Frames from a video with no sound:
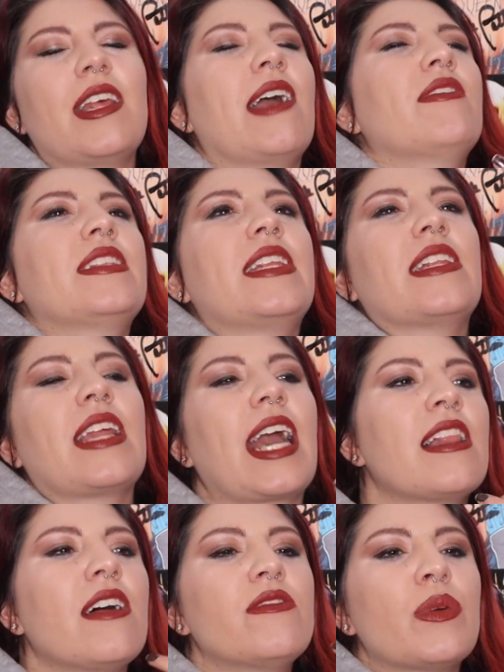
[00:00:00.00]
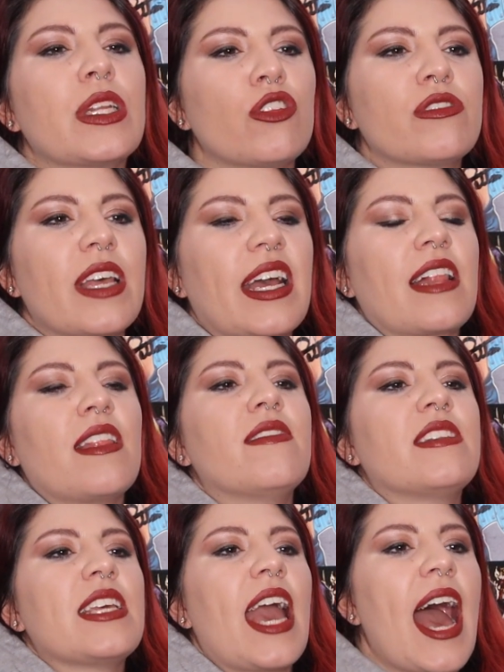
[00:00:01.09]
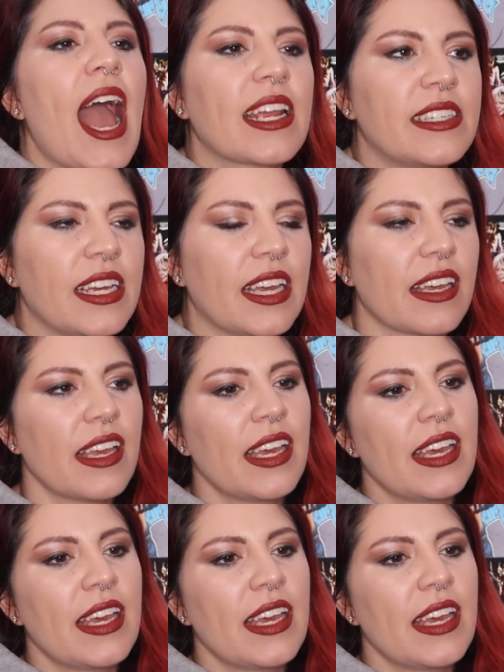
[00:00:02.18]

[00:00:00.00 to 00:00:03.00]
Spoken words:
I loved what it looked like. I loved the acting.